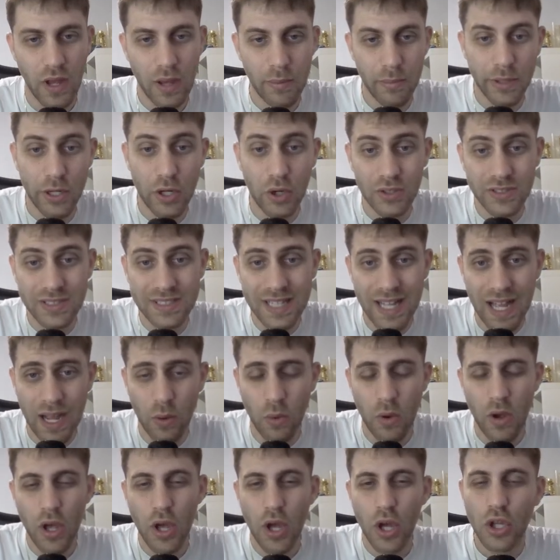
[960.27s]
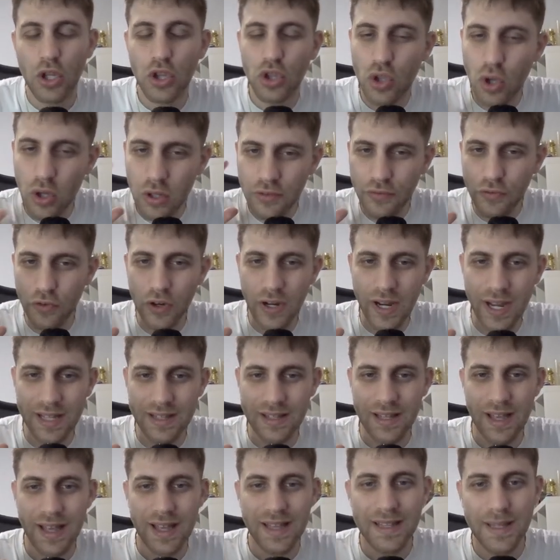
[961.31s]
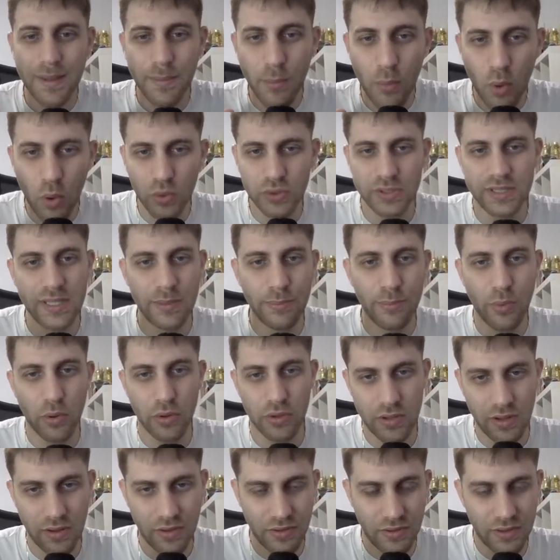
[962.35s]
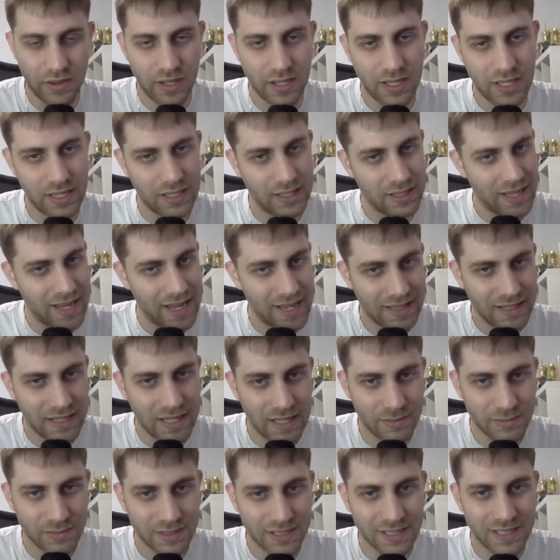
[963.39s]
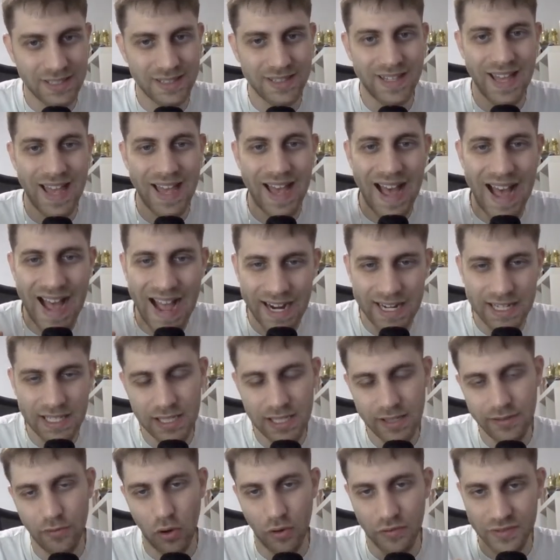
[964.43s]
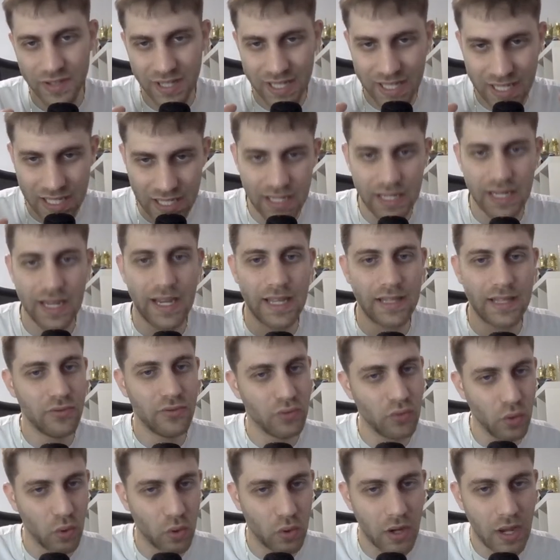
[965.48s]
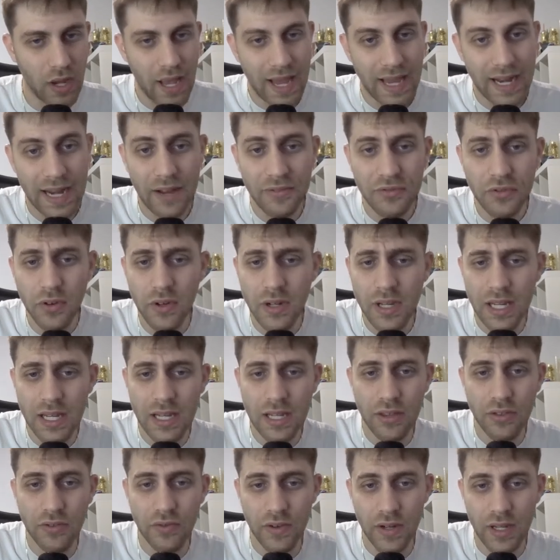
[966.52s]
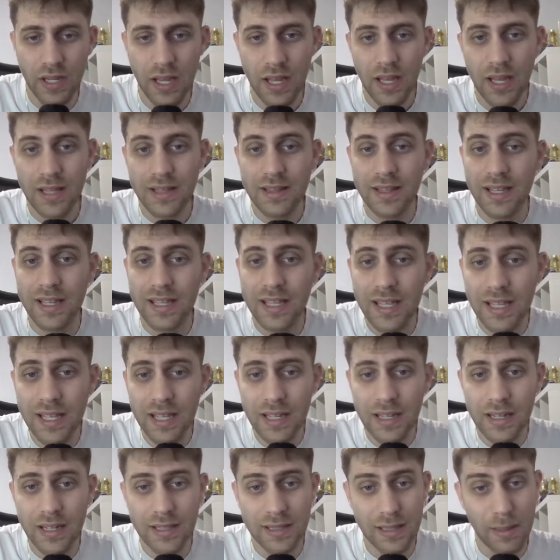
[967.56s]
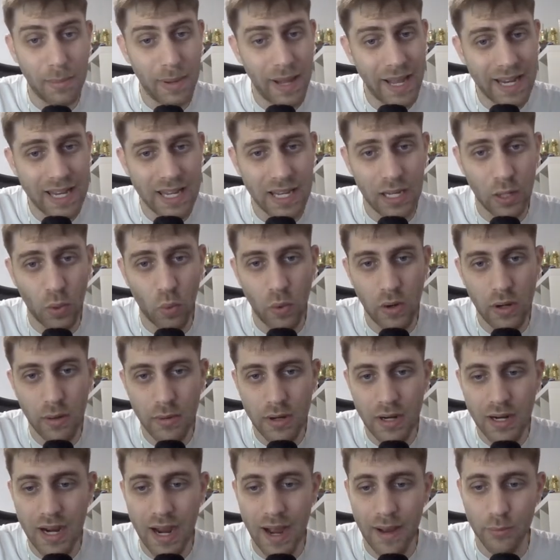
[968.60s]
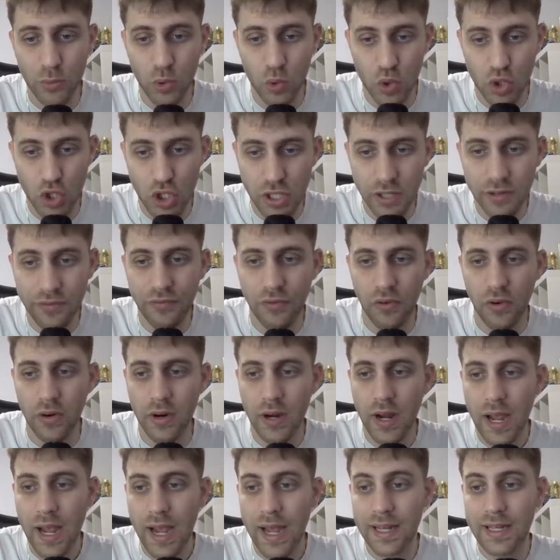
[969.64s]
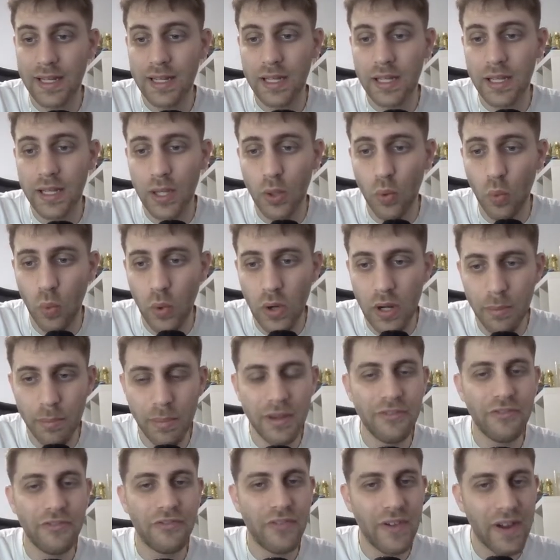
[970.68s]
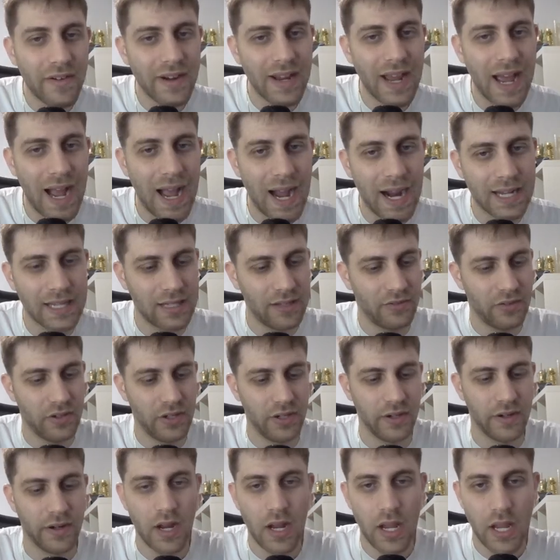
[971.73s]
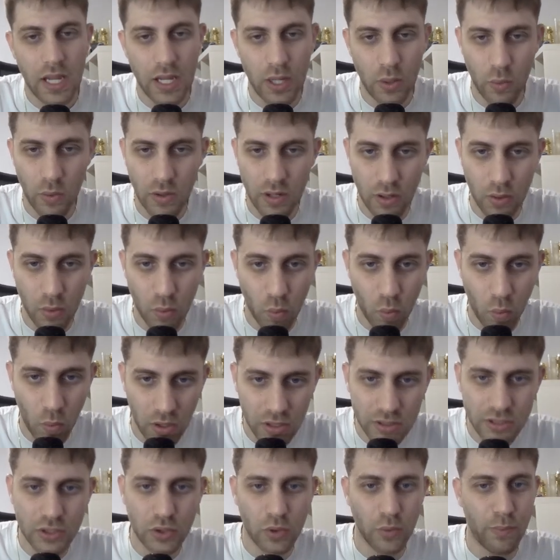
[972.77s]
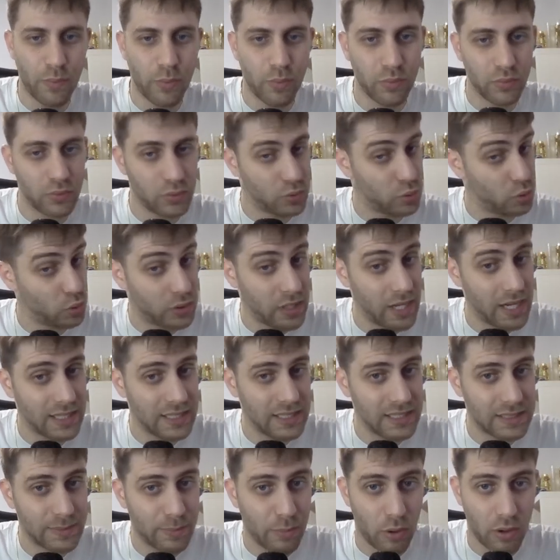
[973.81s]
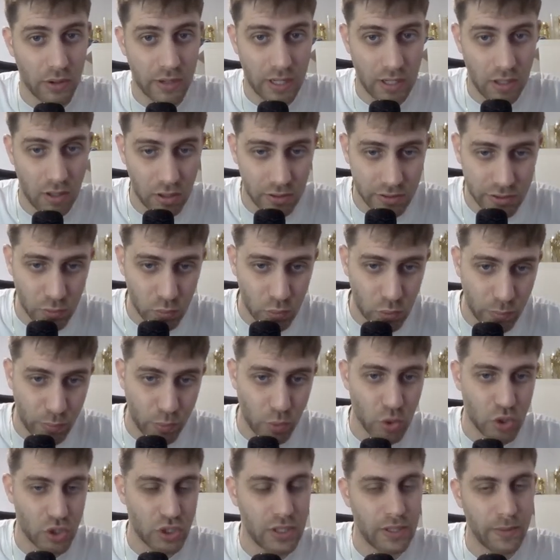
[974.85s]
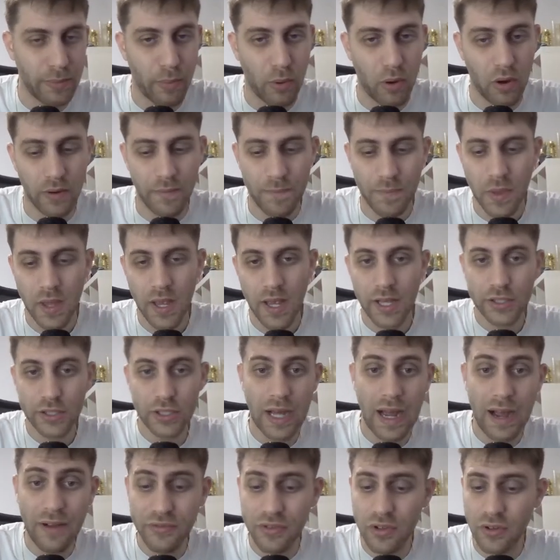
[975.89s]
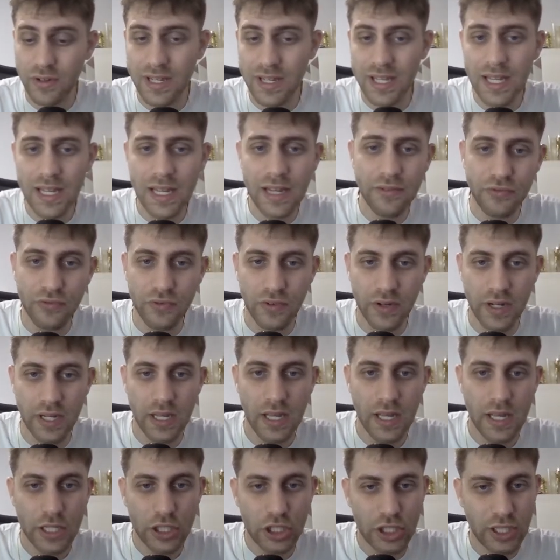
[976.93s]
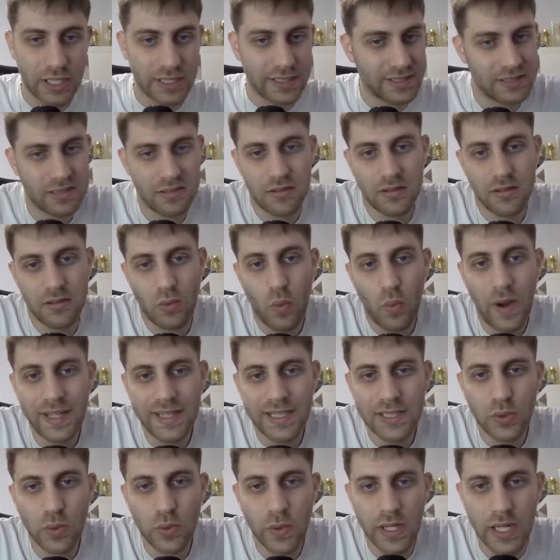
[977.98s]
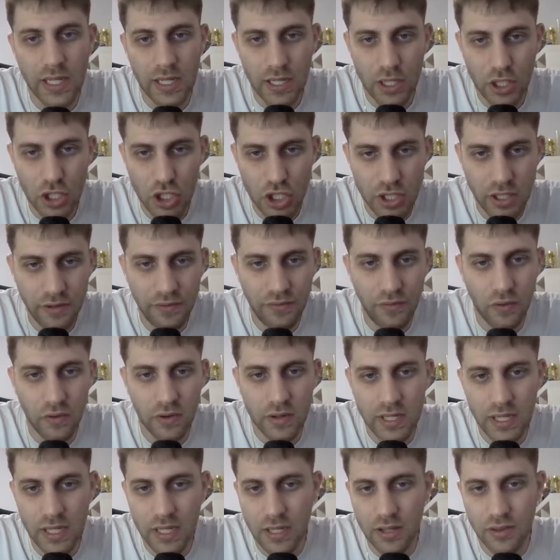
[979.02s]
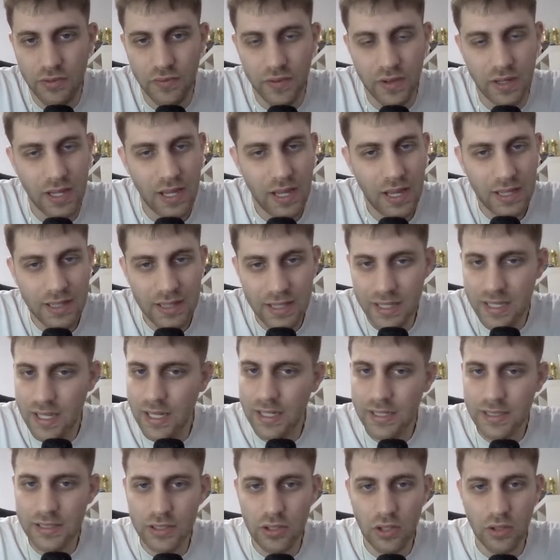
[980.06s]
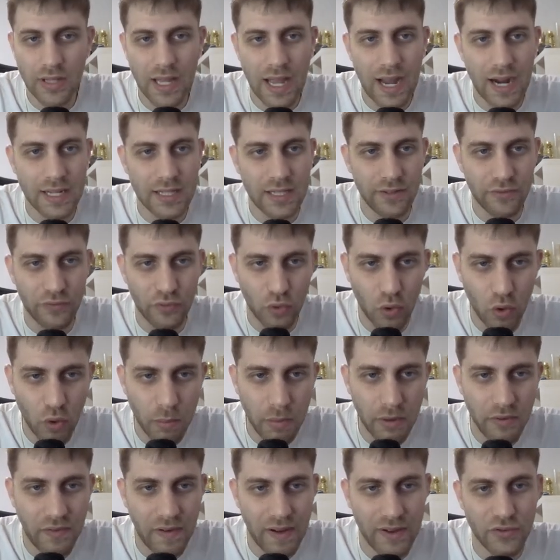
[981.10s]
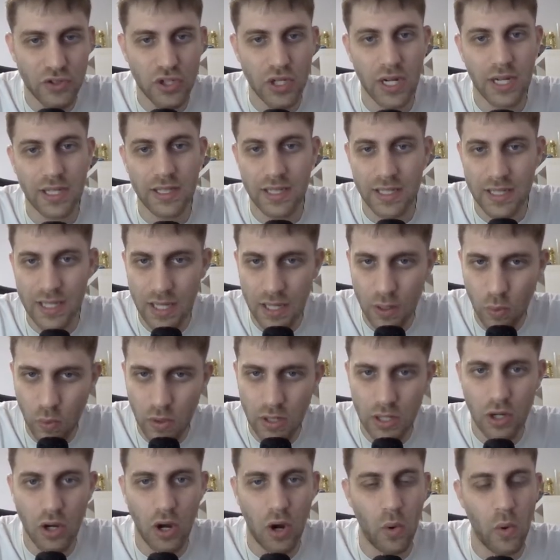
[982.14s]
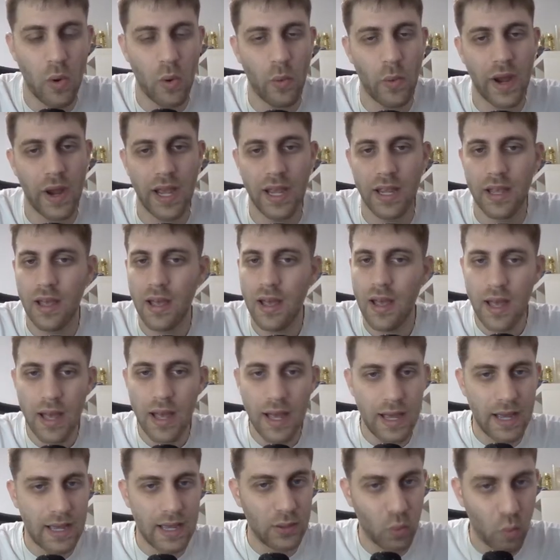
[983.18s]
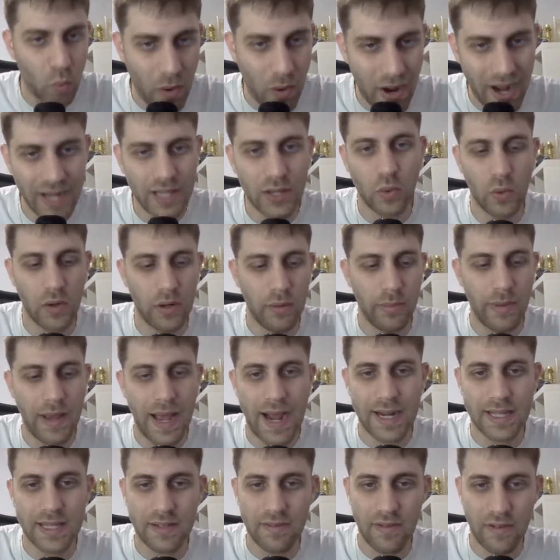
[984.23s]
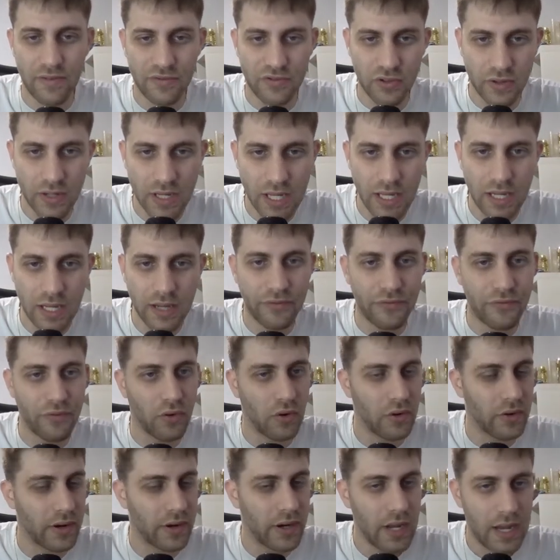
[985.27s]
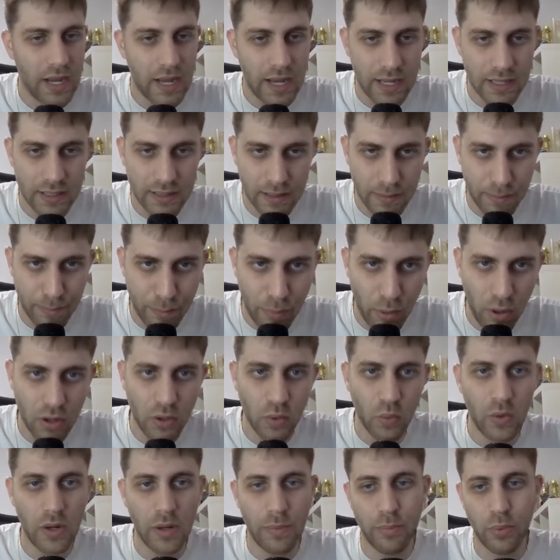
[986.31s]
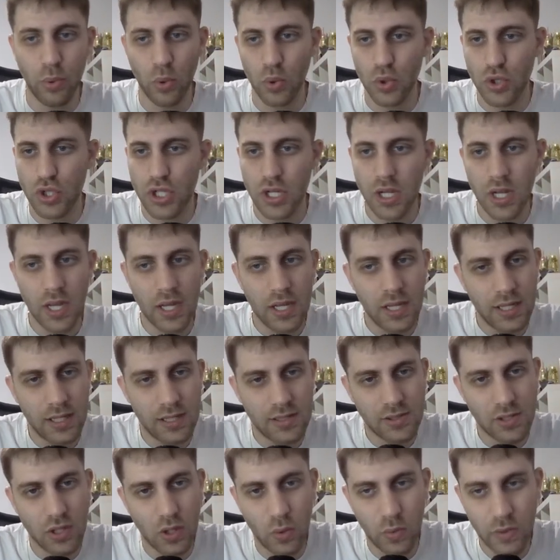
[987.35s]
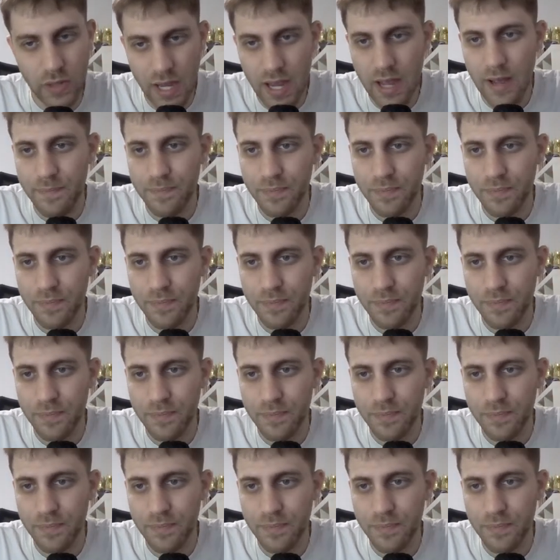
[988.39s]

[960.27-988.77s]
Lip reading: because now don't forget the most important thing in endgames, the active of the king and the rook. And after king e3, the black king will come to g4 and he will be very active here. He will want to take this pawn and also to push the pawn. So after king f3, just white is winning, g4, king e3, the king is not active, rook b5 check, the king will go away, and white will be active after king f4, and the pawn will push, so yeah,